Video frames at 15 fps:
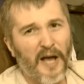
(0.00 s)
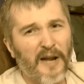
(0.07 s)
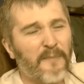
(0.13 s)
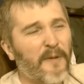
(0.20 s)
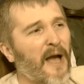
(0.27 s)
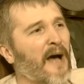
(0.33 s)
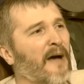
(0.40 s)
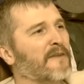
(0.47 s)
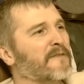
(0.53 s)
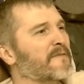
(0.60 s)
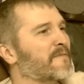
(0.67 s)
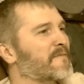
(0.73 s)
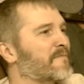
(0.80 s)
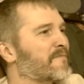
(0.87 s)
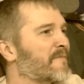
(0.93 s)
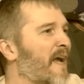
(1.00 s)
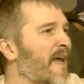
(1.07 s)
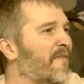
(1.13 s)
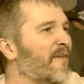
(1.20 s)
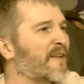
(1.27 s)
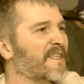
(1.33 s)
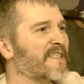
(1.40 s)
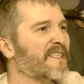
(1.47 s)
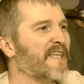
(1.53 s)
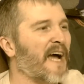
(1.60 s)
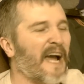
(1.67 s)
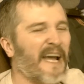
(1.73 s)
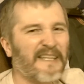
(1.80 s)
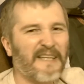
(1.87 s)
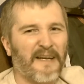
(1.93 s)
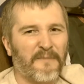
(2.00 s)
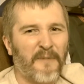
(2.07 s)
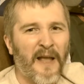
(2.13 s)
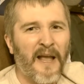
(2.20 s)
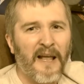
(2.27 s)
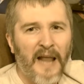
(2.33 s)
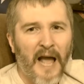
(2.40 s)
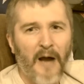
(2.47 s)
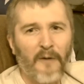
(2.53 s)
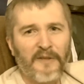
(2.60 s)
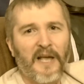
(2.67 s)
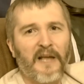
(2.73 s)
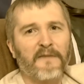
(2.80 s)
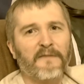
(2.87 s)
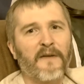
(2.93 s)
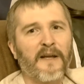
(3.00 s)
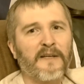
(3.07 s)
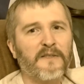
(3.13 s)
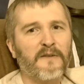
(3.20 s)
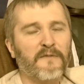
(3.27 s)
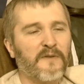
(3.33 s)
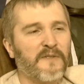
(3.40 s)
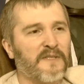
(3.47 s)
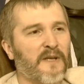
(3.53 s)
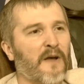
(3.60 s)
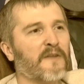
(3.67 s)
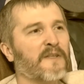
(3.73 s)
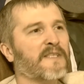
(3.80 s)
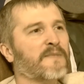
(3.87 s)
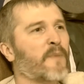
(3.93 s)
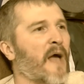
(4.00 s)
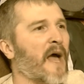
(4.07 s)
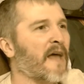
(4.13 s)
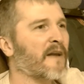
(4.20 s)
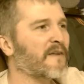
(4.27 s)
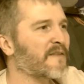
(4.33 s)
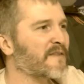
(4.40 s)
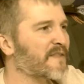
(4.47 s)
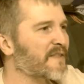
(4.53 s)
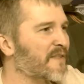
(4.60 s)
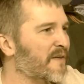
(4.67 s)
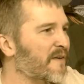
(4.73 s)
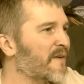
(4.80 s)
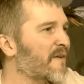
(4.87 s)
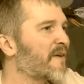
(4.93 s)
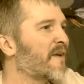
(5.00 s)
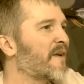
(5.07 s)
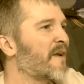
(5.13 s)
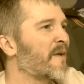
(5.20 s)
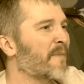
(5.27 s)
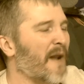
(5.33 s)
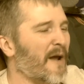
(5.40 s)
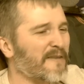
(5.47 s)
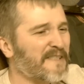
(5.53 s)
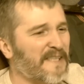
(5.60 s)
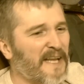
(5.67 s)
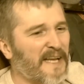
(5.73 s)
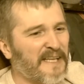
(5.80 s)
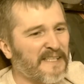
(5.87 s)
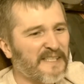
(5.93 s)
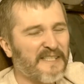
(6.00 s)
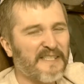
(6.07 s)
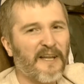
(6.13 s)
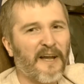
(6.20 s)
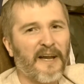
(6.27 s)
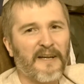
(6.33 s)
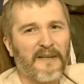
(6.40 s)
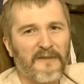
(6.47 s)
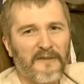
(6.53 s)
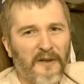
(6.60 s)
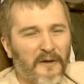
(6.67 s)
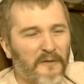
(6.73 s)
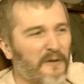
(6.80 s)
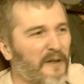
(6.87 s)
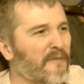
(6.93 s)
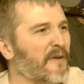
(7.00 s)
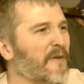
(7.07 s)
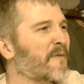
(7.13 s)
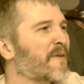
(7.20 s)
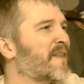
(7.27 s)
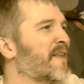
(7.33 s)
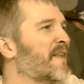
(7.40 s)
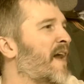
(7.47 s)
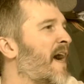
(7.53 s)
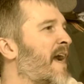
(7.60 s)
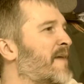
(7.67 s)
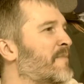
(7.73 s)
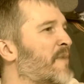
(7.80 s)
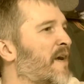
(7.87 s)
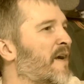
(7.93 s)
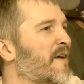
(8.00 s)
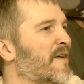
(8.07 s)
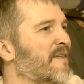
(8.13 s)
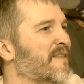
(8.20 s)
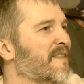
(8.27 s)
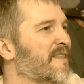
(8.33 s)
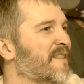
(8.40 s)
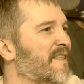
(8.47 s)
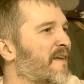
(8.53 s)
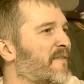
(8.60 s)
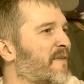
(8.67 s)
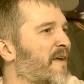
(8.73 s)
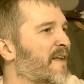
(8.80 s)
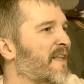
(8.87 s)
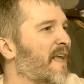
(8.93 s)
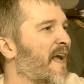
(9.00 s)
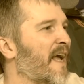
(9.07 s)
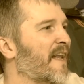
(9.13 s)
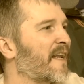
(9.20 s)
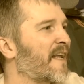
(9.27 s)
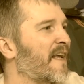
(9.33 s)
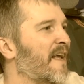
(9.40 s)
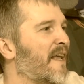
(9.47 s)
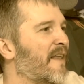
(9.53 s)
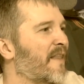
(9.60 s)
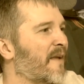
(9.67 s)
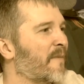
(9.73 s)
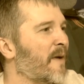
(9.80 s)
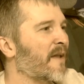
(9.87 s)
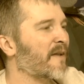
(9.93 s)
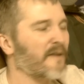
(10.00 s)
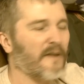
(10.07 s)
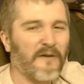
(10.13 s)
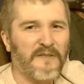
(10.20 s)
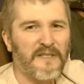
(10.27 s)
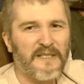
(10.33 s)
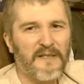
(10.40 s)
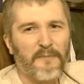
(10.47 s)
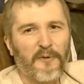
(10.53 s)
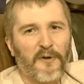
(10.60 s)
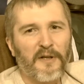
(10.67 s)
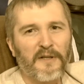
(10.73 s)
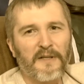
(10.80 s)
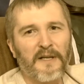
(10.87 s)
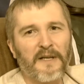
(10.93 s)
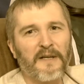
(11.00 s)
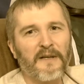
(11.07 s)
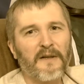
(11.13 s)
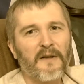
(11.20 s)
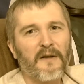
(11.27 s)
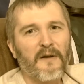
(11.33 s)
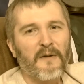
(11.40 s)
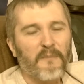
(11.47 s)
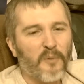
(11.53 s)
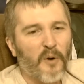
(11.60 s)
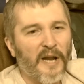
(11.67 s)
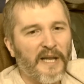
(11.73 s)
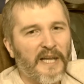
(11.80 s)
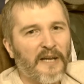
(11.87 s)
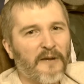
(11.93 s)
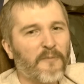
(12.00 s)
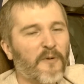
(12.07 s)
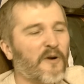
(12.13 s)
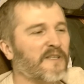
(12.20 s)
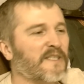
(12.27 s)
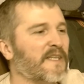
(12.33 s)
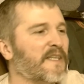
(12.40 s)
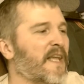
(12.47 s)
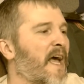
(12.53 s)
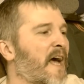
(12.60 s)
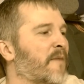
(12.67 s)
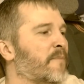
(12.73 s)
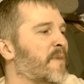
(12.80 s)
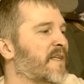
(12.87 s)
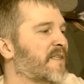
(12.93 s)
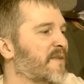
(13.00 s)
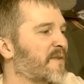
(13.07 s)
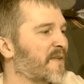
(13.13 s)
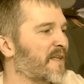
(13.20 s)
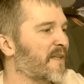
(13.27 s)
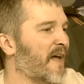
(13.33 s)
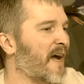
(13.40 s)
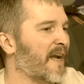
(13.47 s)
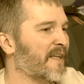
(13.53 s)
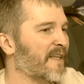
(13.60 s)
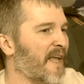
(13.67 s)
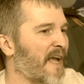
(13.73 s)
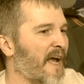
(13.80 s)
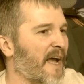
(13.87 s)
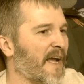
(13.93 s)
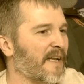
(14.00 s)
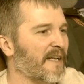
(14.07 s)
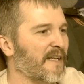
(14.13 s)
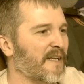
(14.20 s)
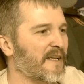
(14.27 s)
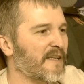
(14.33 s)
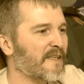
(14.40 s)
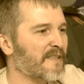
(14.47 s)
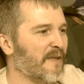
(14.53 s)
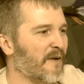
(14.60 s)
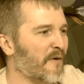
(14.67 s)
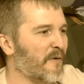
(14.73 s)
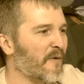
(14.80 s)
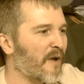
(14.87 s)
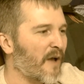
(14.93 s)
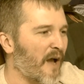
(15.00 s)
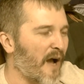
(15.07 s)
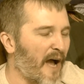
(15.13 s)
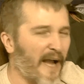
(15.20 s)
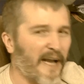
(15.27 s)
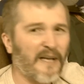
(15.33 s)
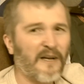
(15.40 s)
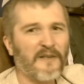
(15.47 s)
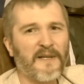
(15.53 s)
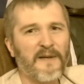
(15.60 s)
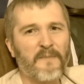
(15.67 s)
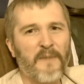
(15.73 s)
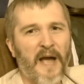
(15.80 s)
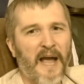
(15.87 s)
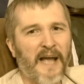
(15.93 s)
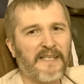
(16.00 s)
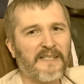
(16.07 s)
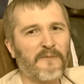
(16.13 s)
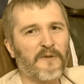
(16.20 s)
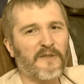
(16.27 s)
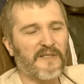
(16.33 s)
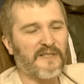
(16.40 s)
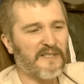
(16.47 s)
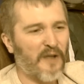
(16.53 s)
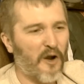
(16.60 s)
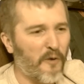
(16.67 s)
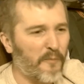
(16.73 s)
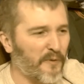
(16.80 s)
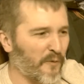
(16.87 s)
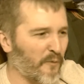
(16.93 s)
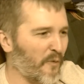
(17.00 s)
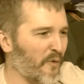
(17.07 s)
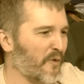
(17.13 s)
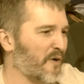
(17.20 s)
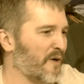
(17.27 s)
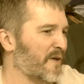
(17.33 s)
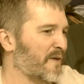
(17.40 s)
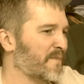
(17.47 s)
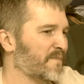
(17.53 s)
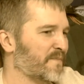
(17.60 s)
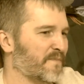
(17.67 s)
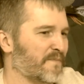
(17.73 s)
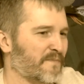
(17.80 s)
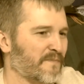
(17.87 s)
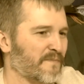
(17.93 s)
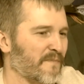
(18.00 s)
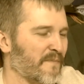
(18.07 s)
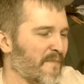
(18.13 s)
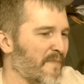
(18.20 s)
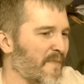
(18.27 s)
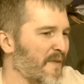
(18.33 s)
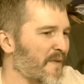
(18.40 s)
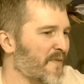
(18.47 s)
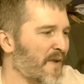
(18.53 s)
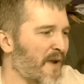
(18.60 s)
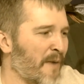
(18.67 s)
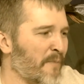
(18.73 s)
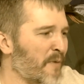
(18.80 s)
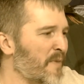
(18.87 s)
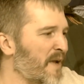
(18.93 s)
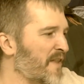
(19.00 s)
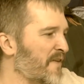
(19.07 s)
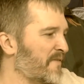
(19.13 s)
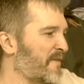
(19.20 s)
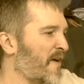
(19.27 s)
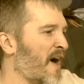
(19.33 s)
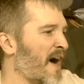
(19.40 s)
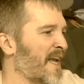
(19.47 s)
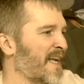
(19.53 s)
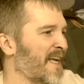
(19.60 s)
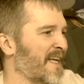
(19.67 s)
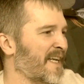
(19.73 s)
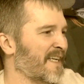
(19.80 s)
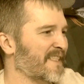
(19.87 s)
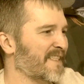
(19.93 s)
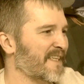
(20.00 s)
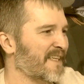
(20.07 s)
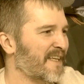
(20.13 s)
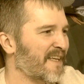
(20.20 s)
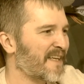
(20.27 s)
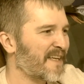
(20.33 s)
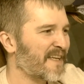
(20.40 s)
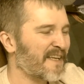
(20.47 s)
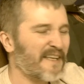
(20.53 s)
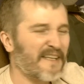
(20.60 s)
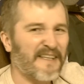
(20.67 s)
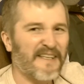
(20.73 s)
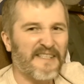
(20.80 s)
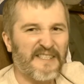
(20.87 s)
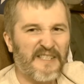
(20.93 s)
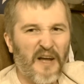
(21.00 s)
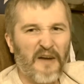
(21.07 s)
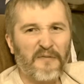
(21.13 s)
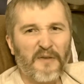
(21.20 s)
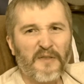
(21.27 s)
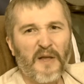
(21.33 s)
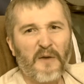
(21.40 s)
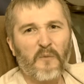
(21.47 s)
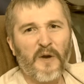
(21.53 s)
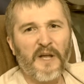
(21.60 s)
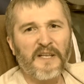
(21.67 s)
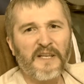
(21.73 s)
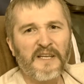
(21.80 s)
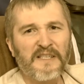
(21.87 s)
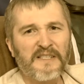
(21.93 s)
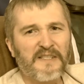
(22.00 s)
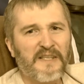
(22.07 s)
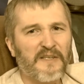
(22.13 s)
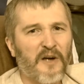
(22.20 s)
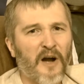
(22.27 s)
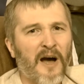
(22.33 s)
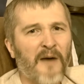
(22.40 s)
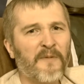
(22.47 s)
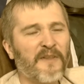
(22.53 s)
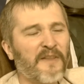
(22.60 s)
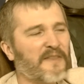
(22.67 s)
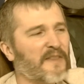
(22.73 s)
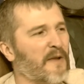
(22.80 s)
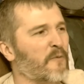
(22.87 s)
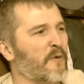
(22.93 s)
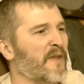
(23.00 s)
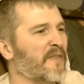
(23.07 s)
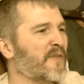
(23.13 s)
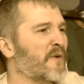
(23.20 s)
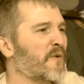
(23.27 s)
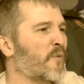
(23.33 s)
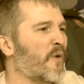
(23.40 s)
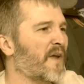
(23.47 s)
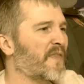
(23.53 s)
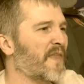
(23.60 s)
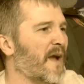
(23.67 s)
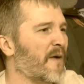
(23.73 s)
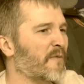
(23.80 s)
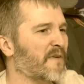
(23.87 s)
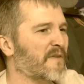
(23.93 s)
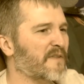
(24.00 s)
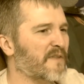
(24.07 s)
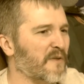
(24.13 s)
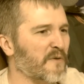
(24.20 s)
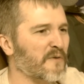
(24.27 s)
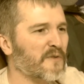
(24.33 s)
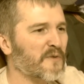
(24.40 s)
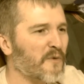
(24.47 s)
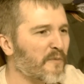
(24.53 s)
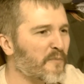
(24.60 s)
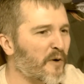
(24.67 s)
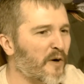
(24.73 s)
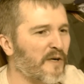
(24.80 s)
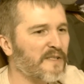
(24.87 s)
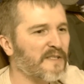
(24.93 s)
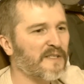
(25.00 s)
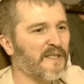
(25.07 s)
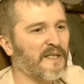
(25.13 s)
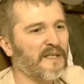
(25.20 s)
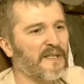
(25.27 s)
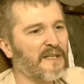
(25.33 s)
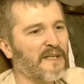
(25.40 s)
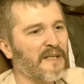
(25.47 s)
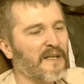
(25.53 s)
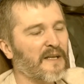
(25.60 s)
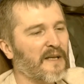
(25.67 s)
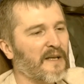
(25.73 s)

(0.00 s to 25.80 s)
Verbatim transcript: know, thought about kind of on the side, like, man, how would that affect you if you saw these battles and you're, but I was thinking just like, you know, living with the nightmares and stuff like that. Think about it, you know, just completely breaking a person down mentally like that. So I can only imagine what the scope of the war, the number of men that fought in it, the stuff that they witnessed, the trauma that they went through, what that would do to a person.